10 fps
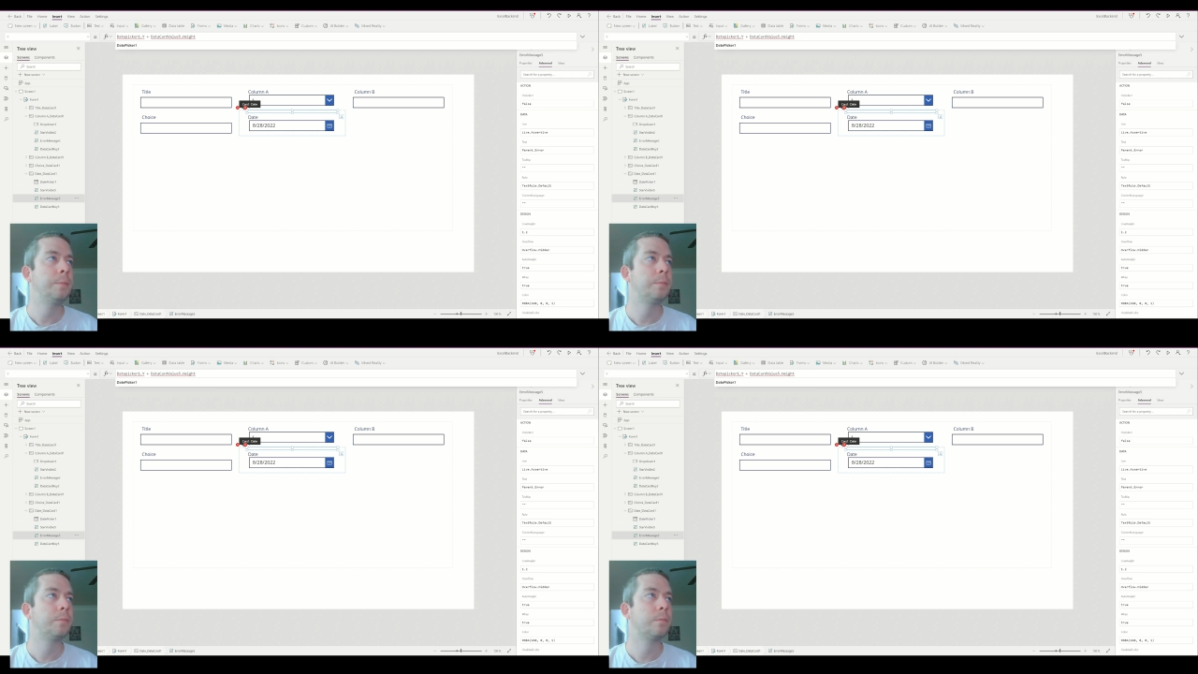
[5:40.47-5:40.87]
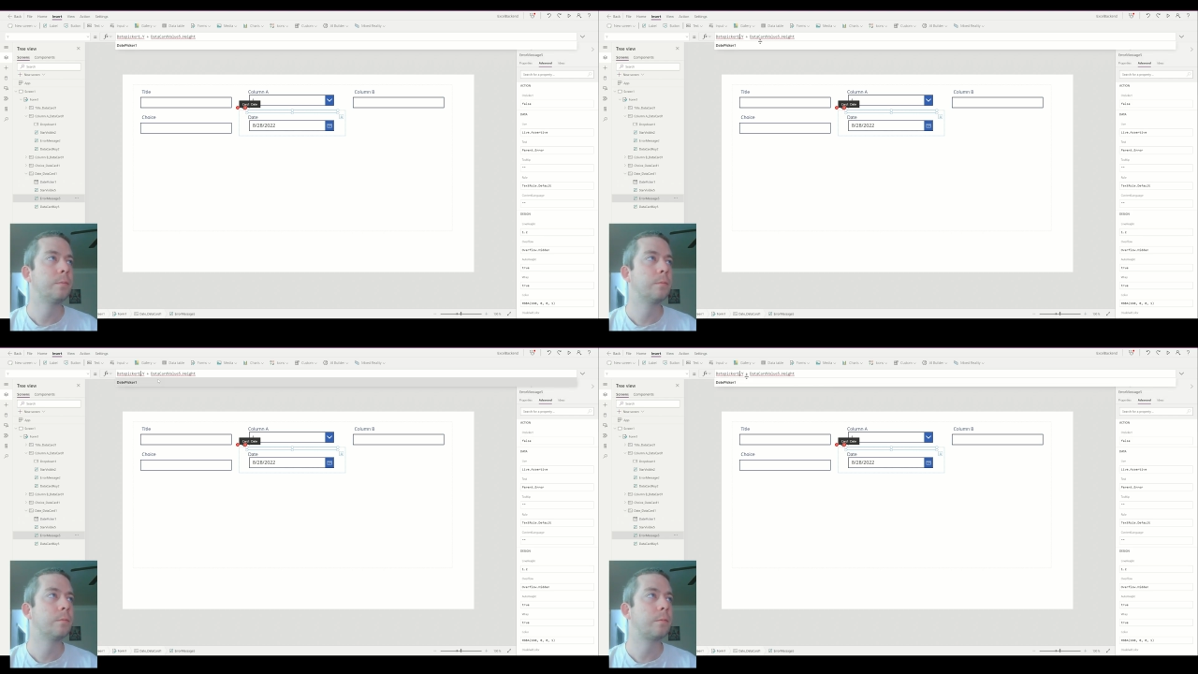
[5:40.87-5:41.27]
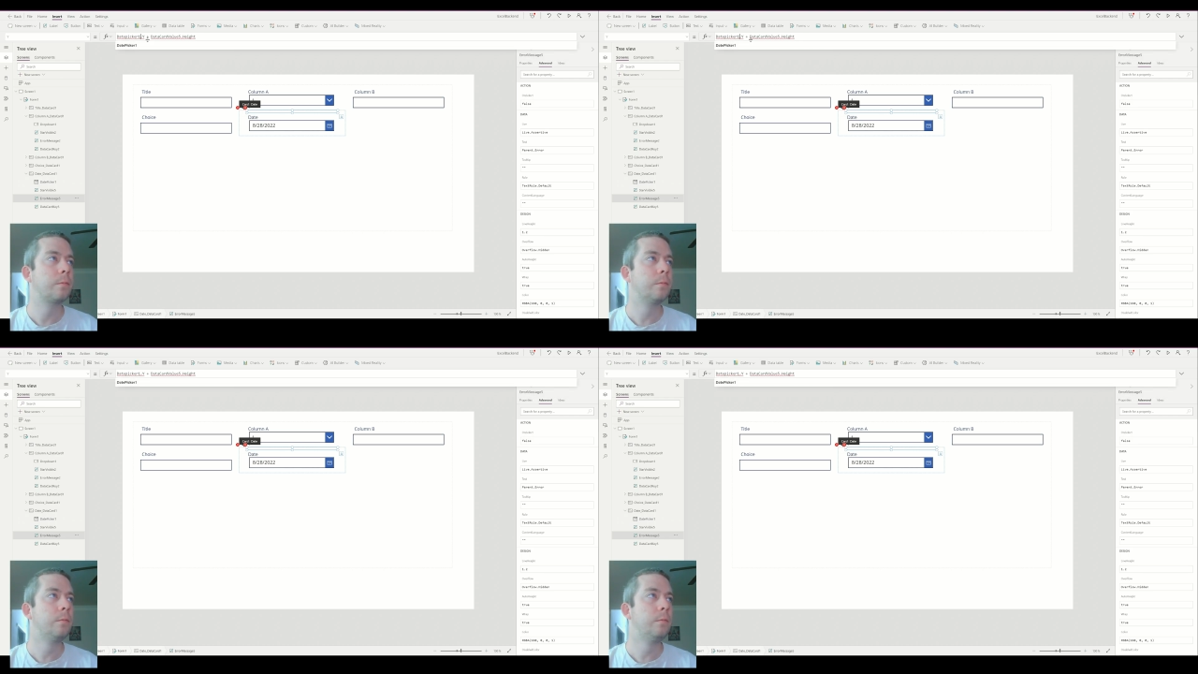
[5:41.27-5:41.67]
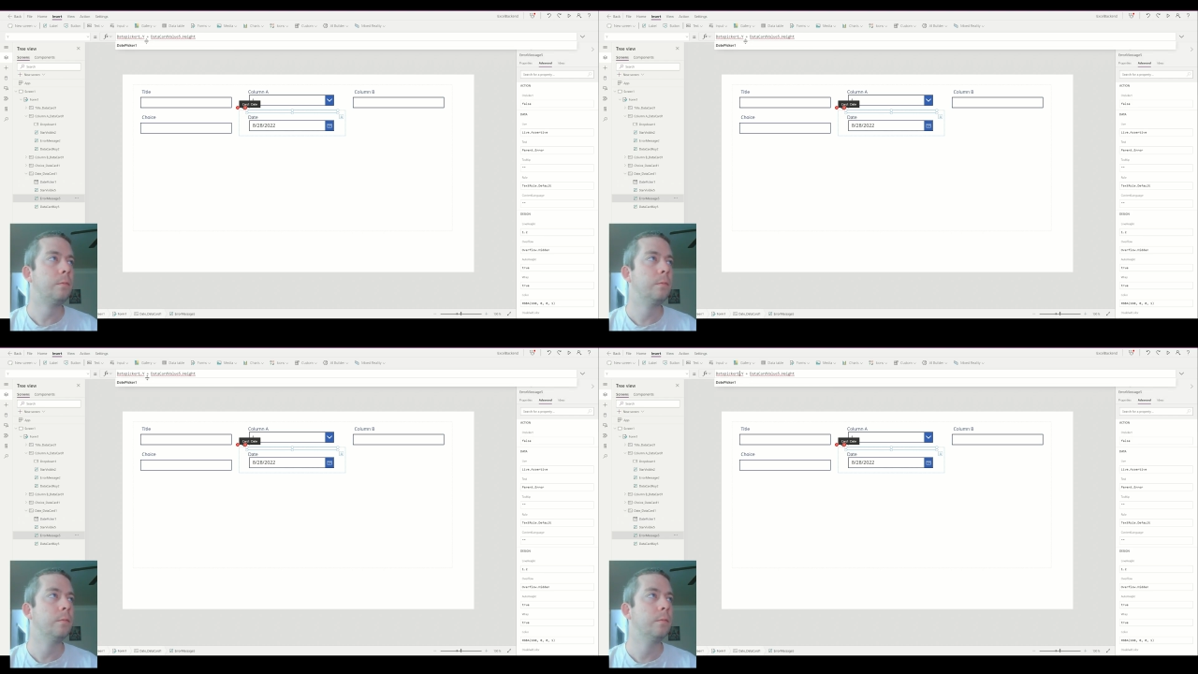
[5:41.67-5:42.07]

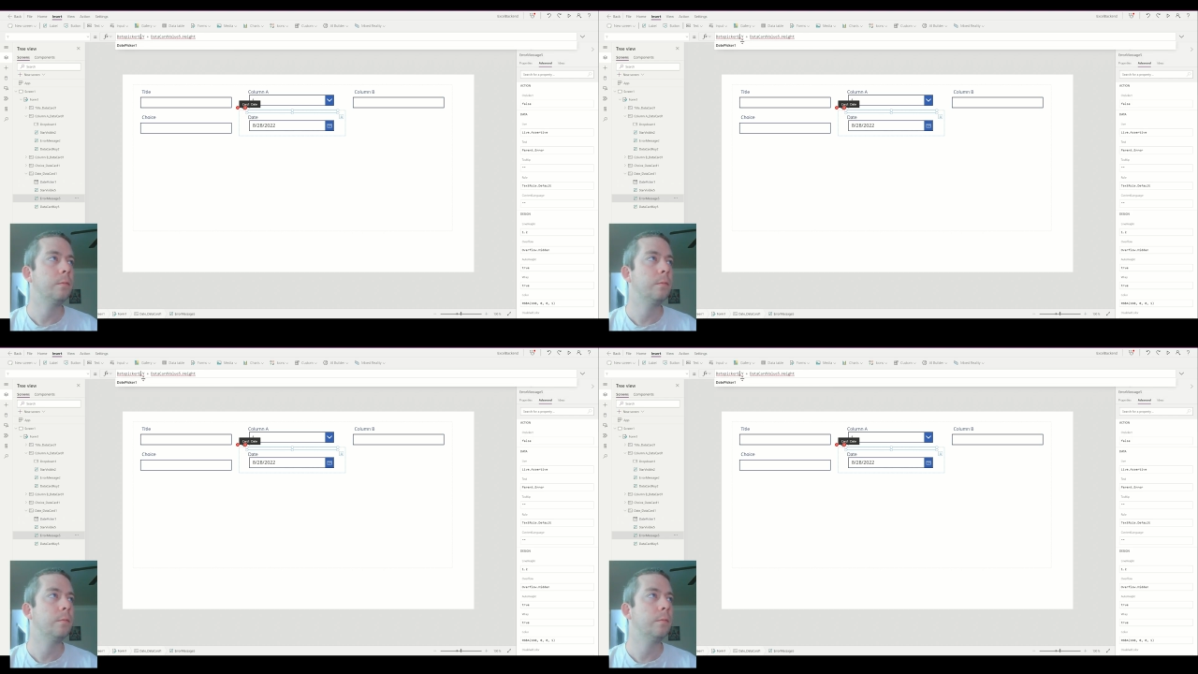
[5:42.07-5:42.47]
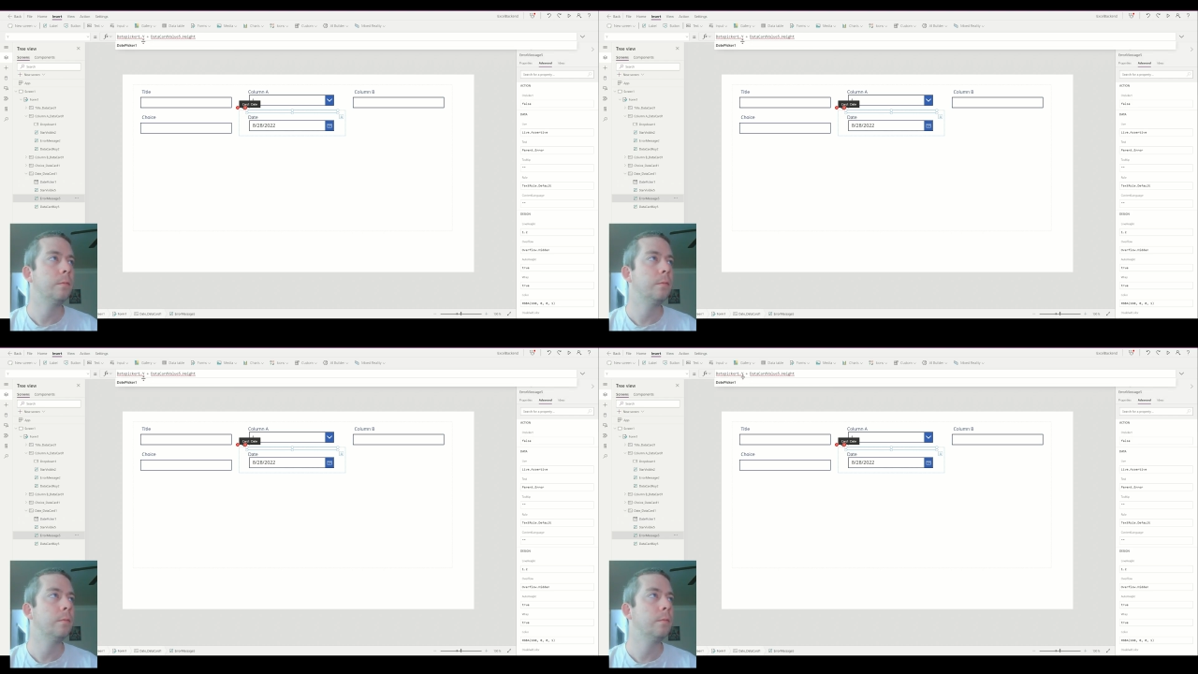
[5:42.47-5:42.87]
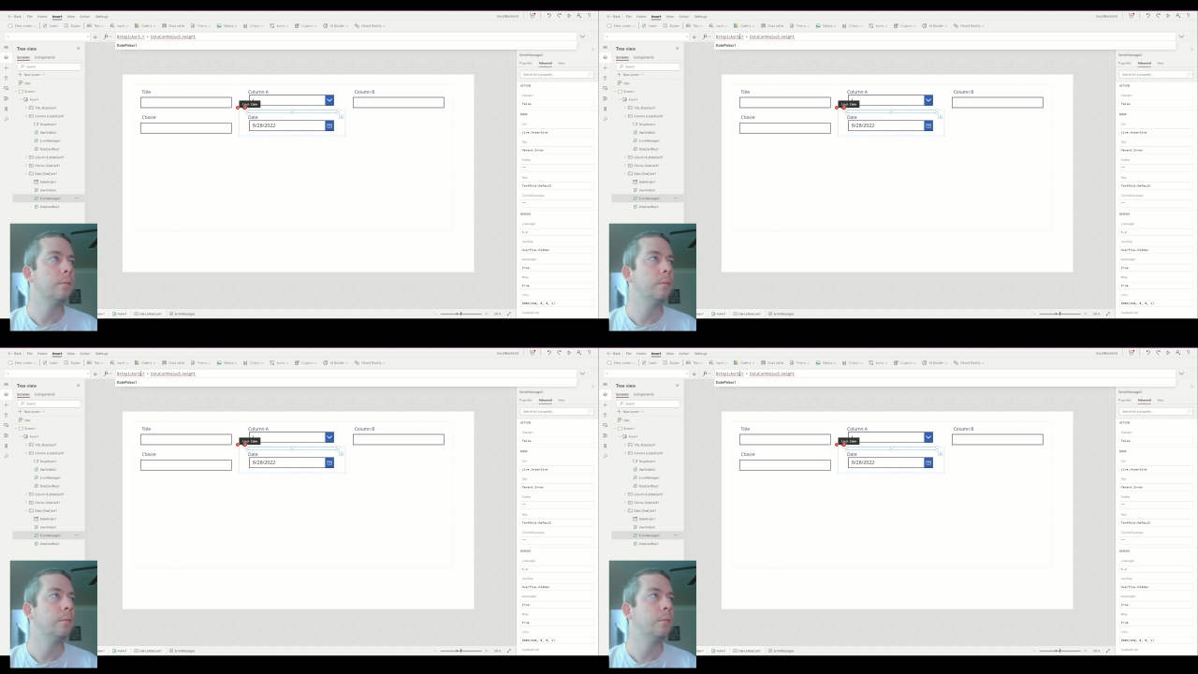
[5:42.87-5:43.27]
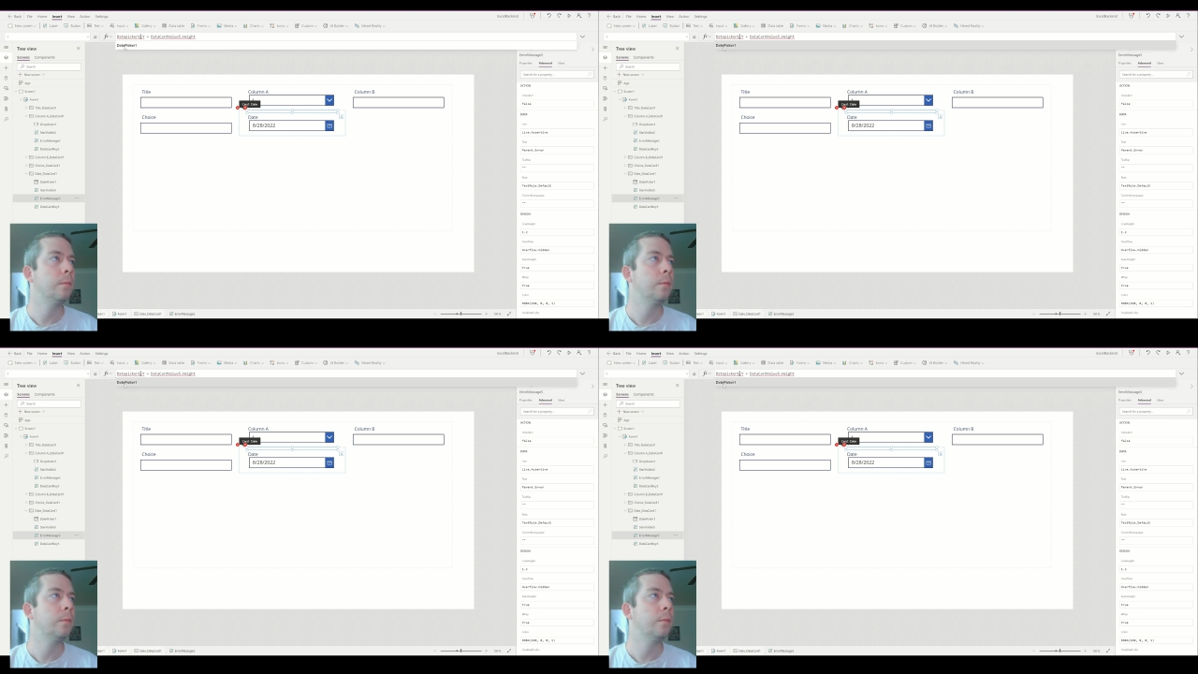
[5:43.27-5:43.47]
Nobody speaks.